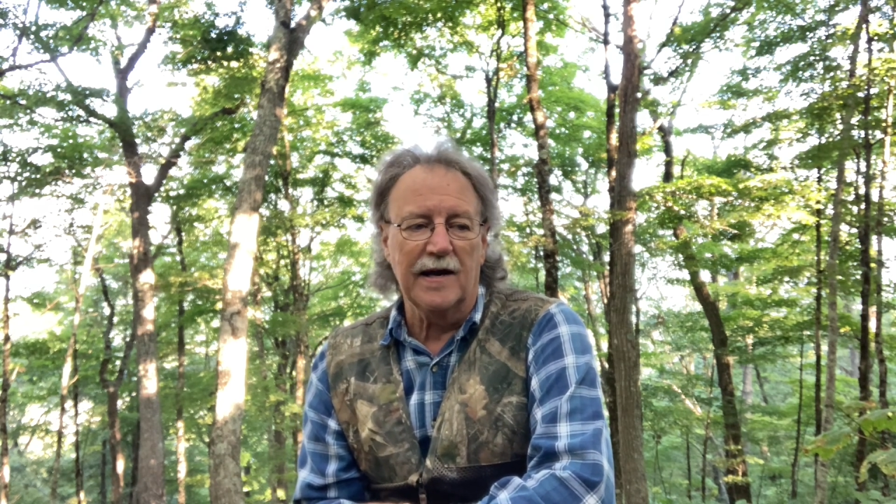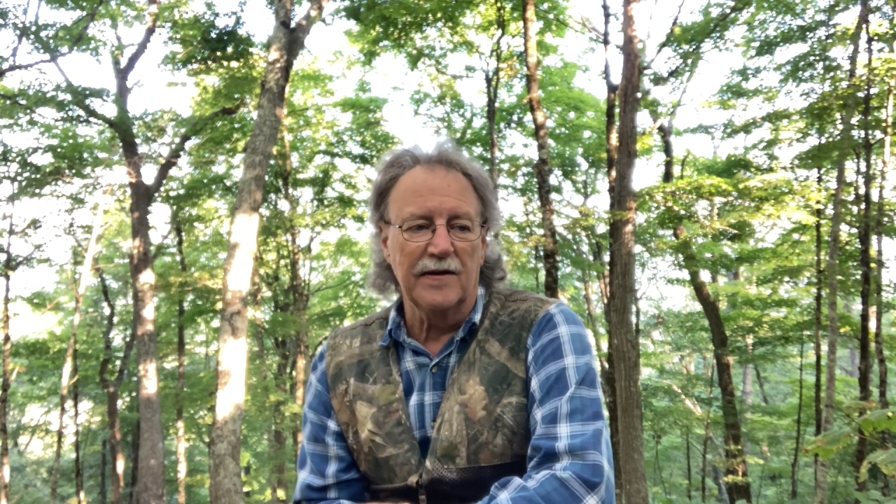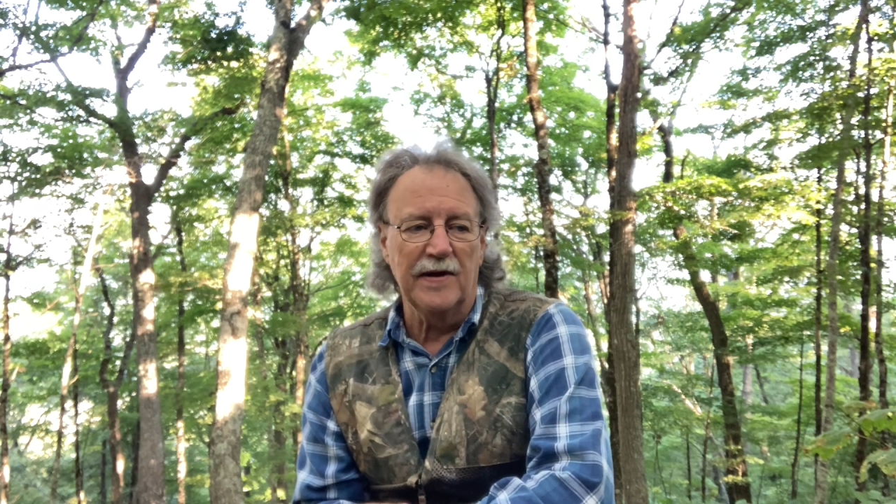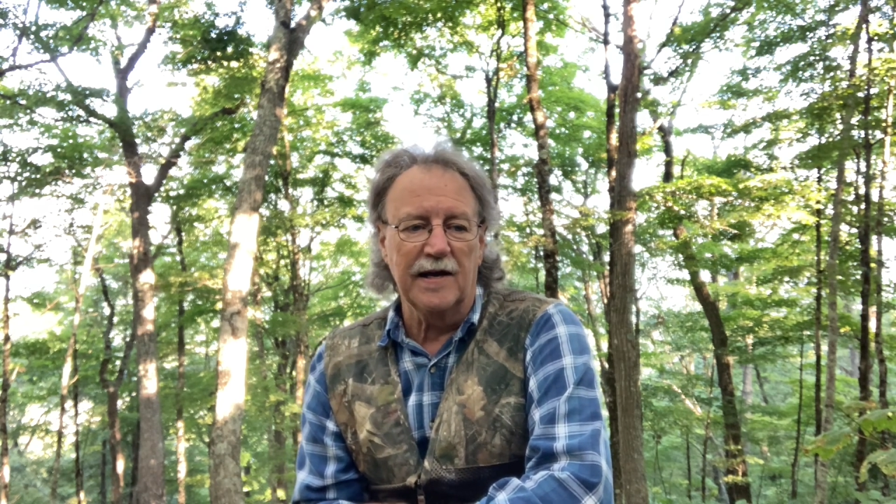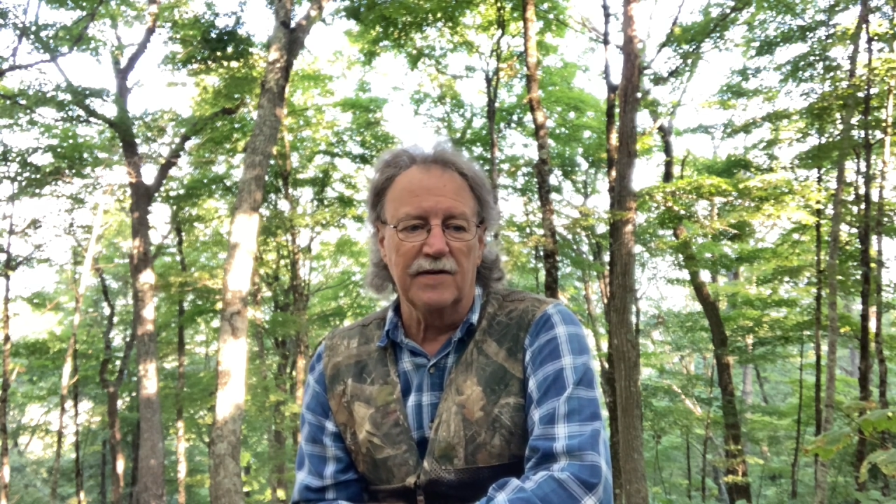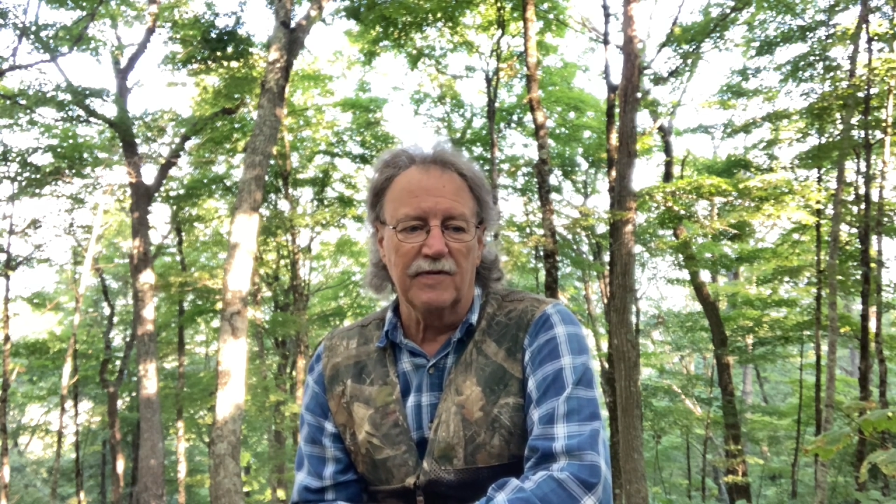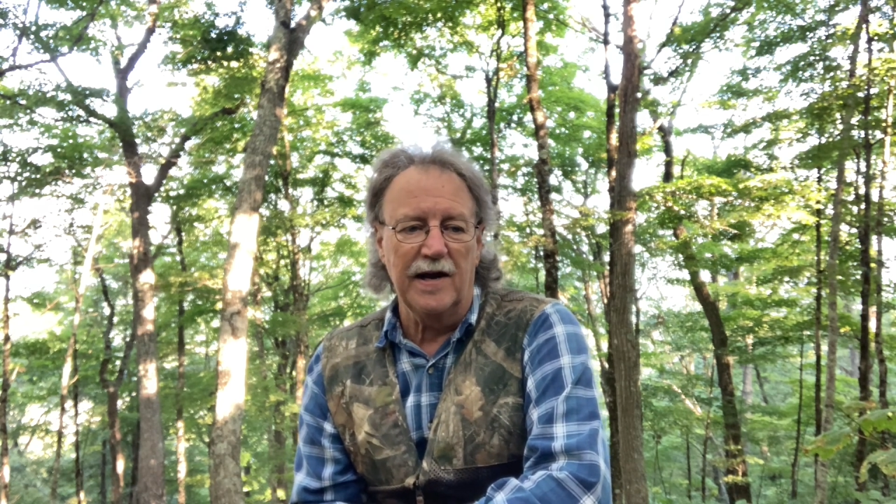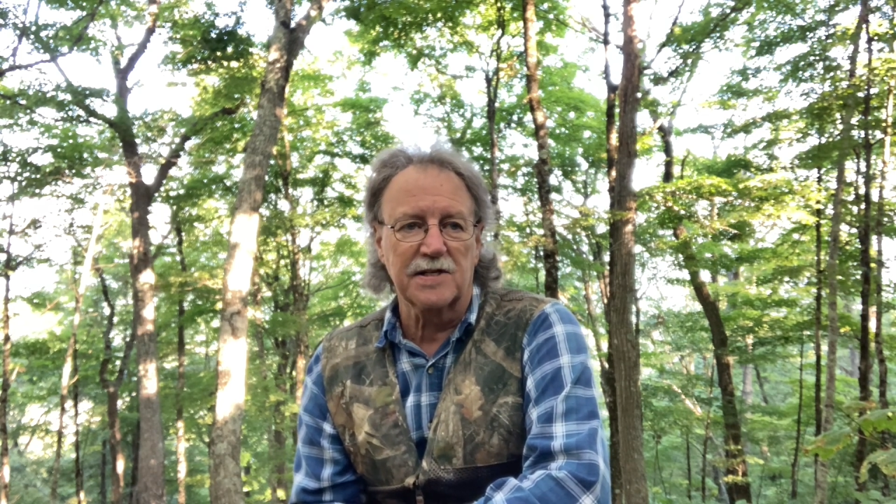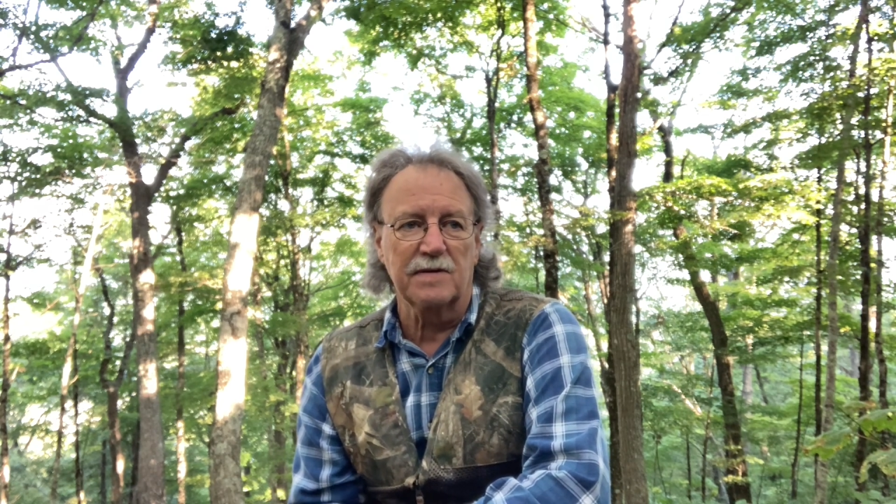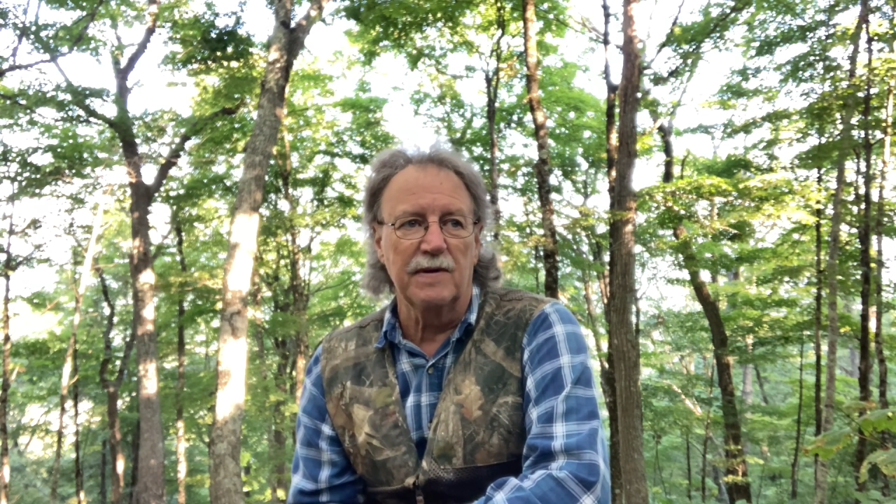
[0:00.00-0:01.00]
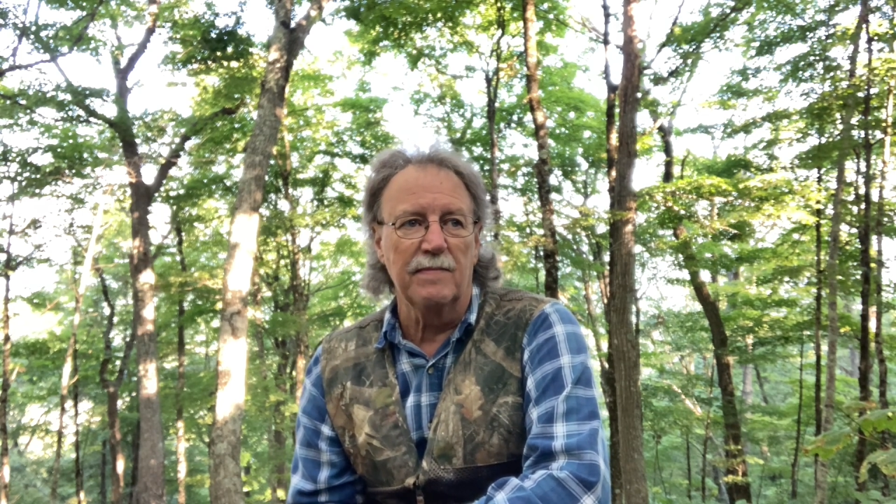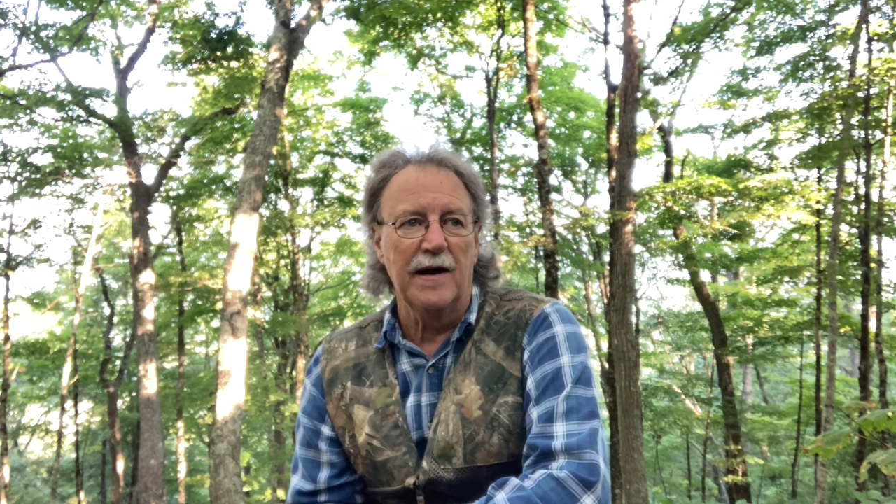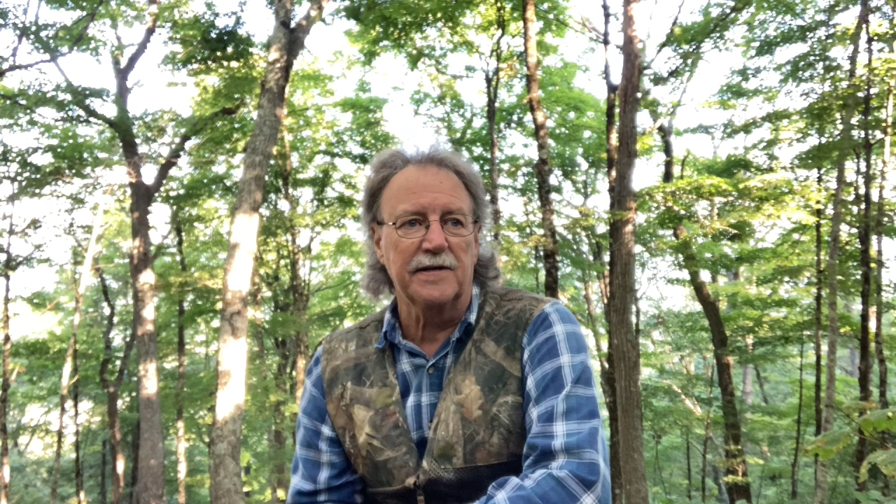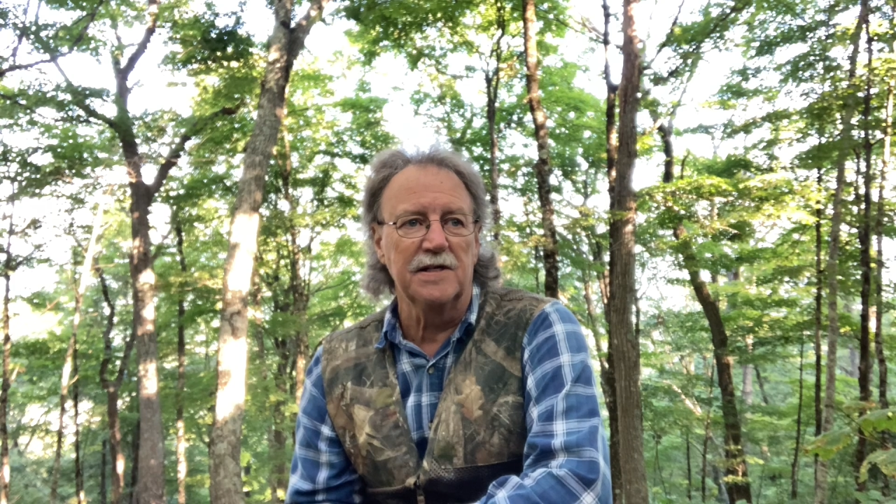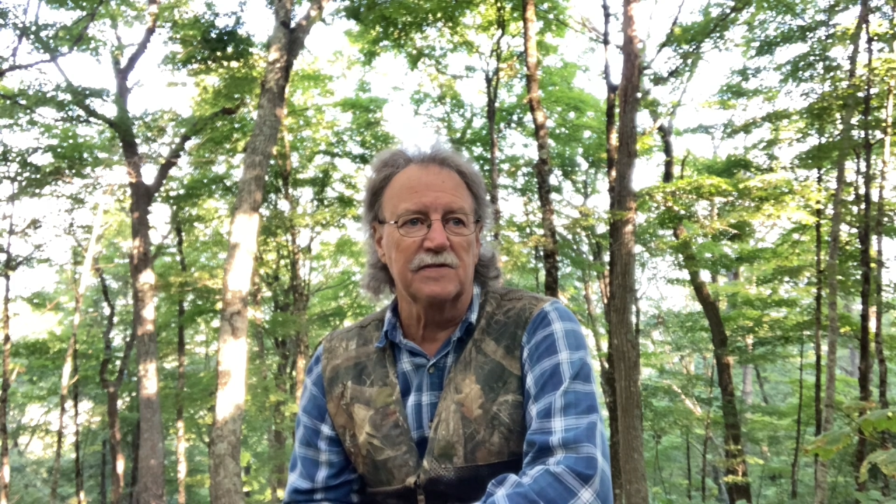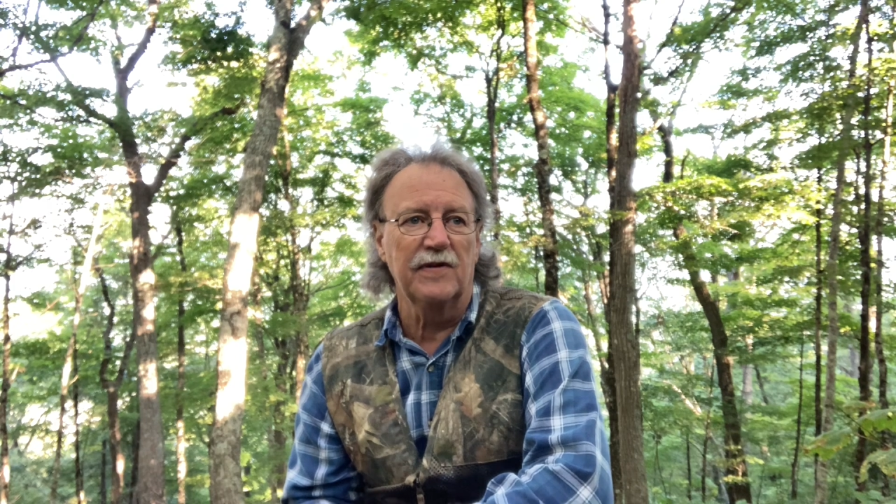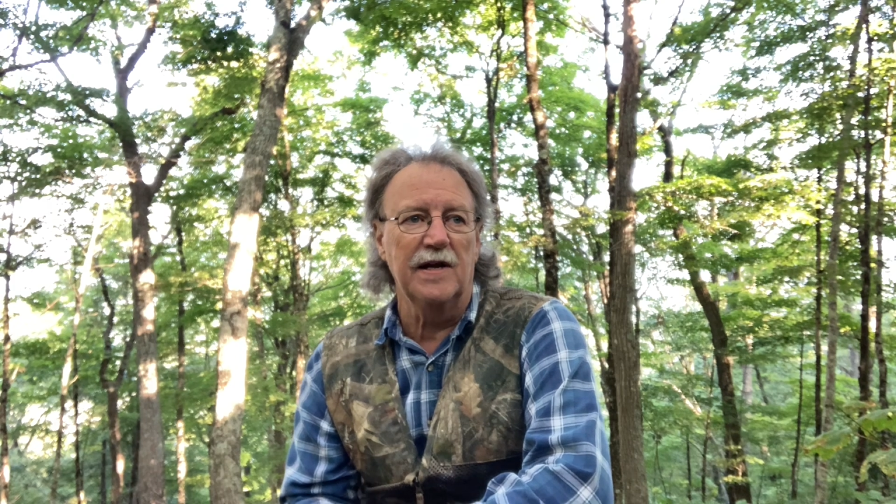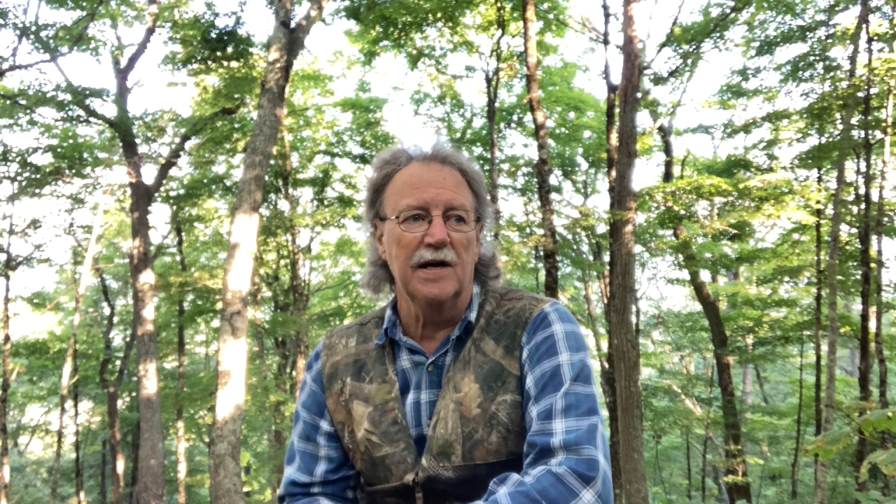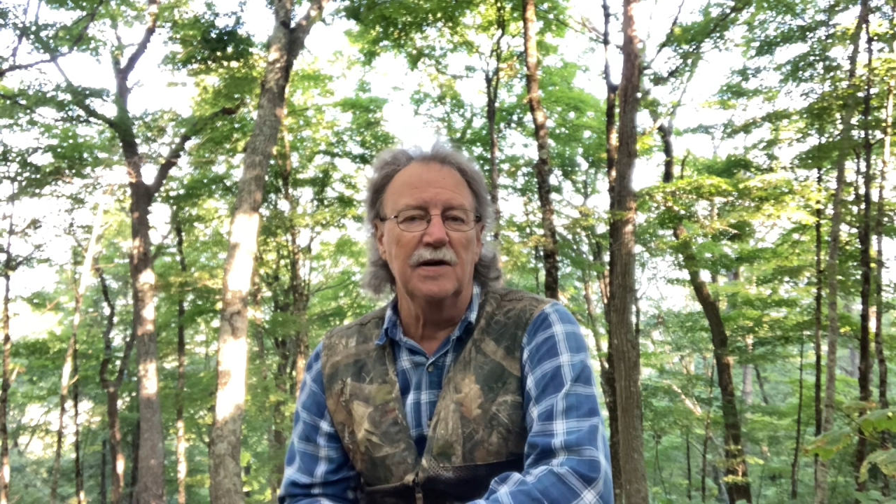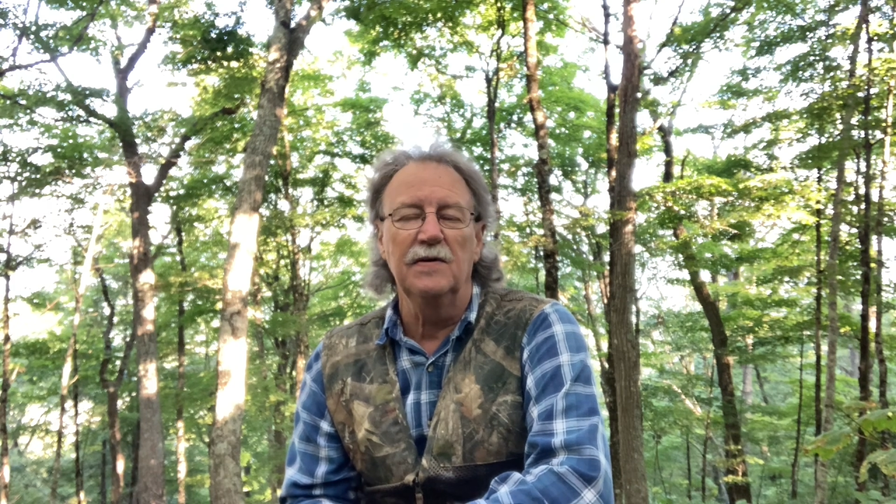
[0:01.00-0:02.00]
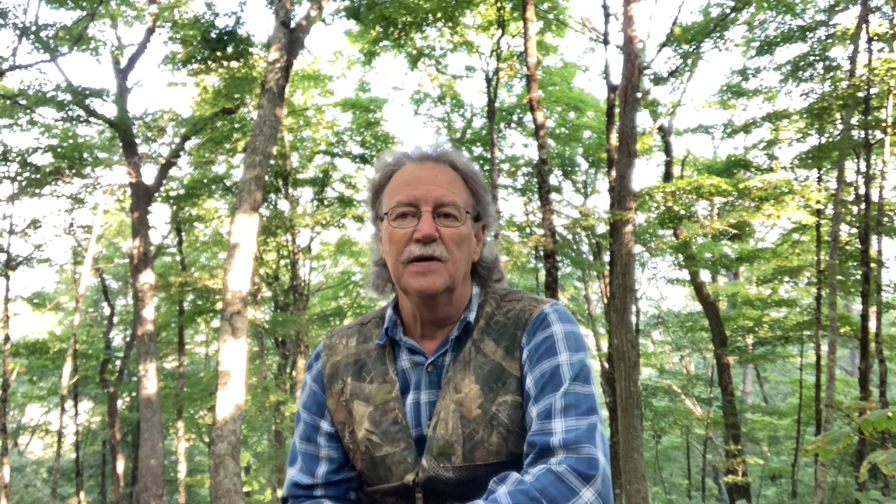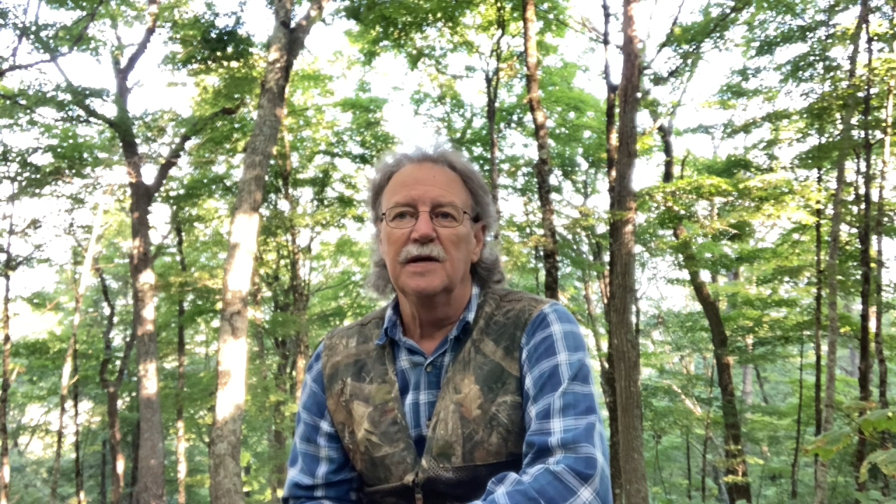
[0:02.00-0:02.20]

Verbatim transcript: I thank you for asking me about this video,